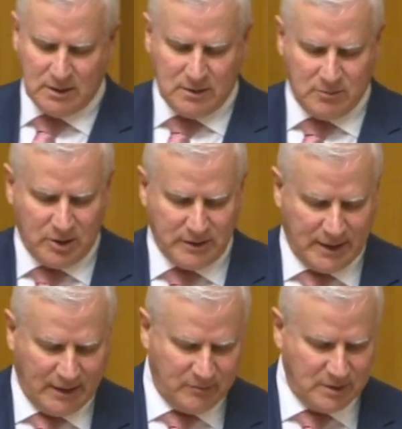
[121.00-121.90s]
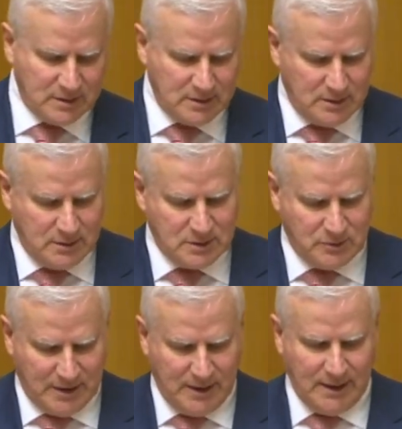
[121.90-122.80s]
by the government to
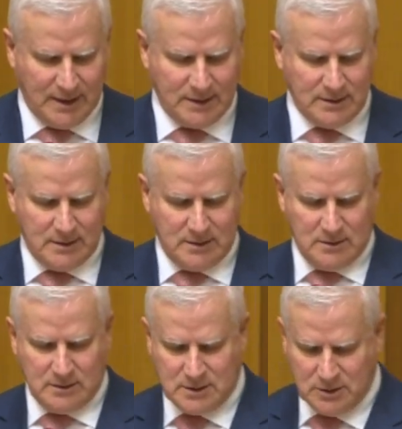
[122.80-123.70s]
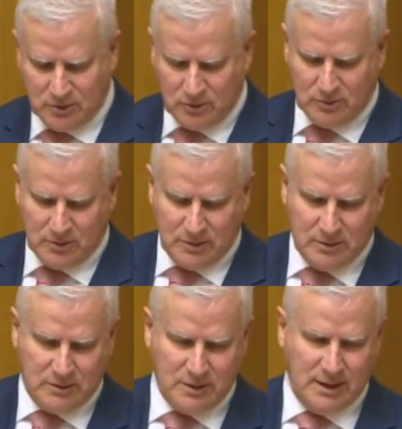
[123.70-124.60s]
adhere to
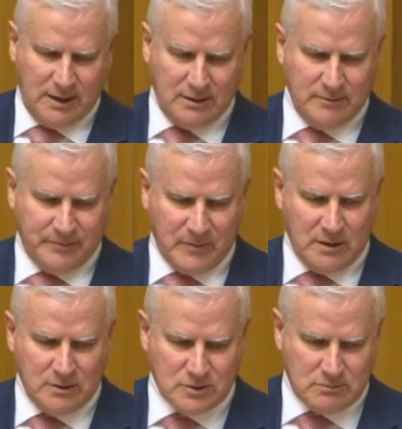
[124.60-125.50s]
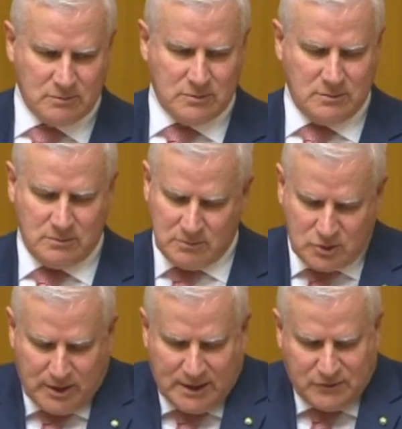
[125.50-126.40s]
the
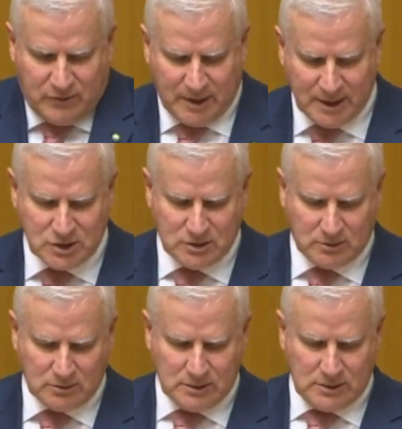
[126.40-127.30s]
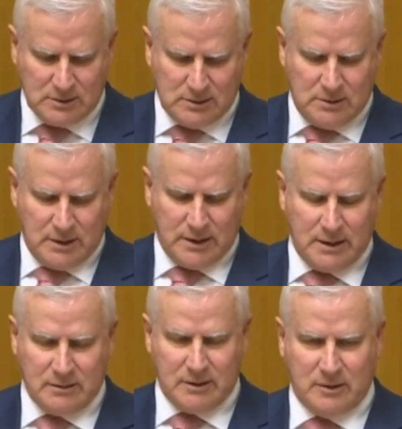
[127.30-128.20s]
transformational,
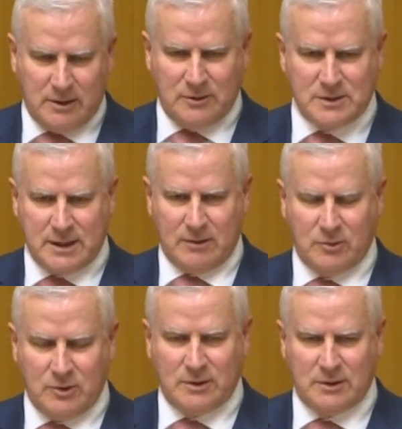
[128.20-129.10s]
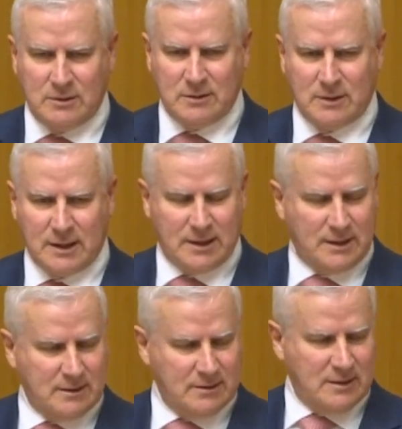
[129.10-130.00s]
and I use that word
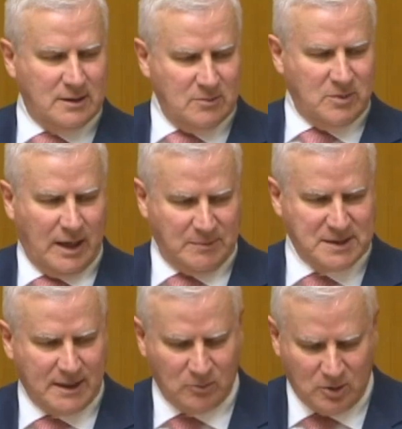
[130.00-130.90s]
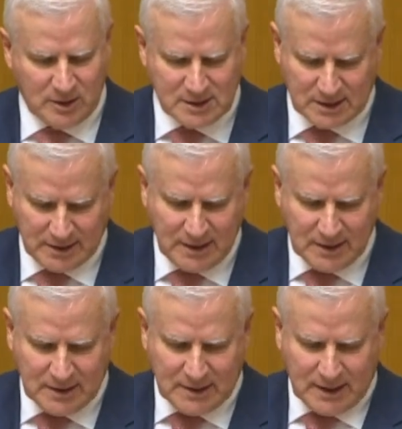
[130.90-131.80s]
perhaps unwisely,
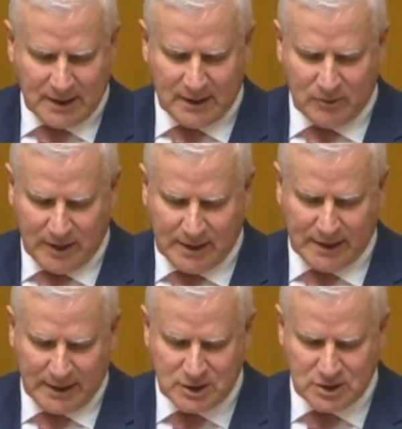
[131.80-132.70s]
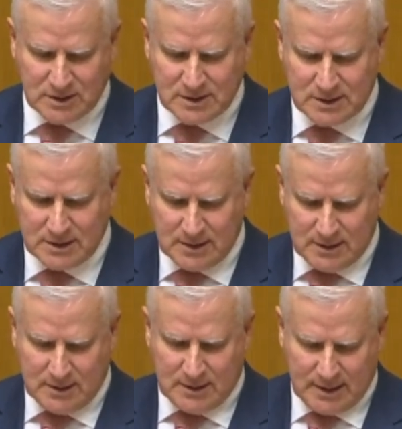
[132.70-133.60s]
regulations
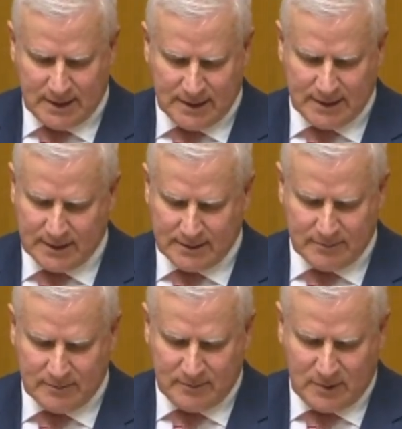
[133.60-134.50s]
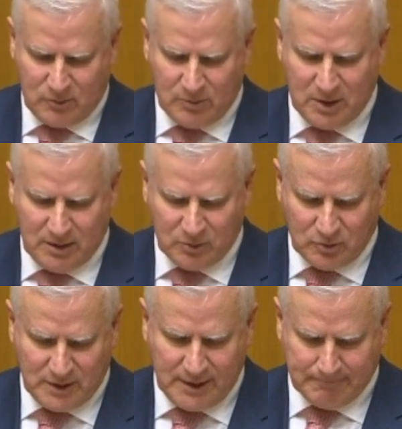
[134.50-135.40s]
that were being
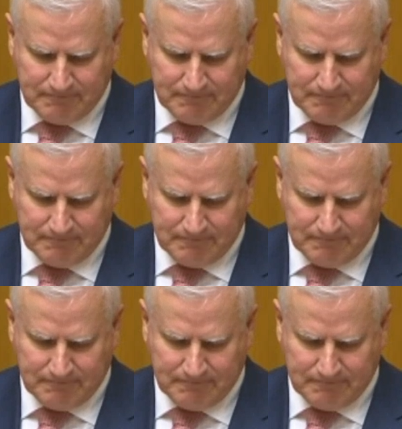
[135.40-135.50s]
brought in.